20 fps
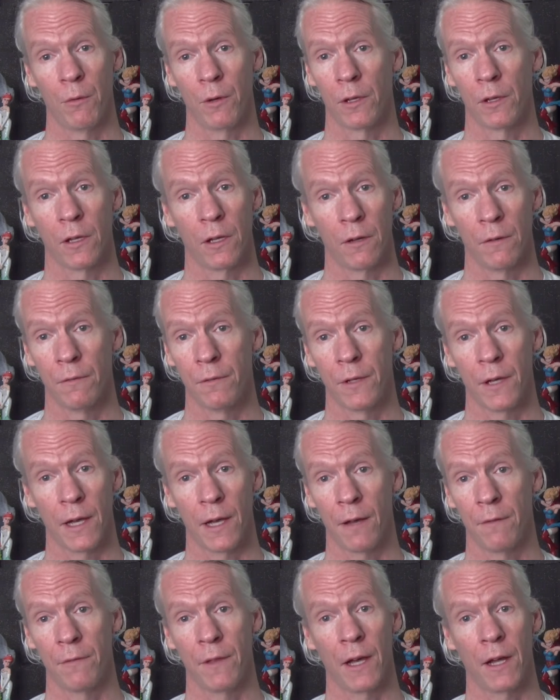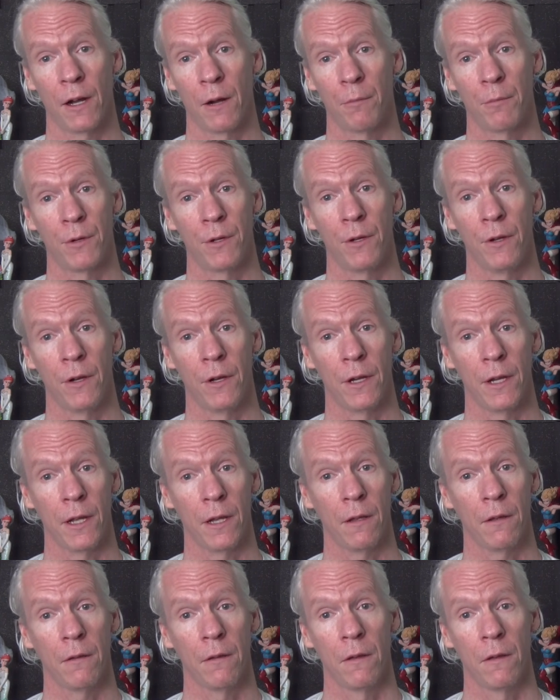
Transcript: would love to have that opportunity.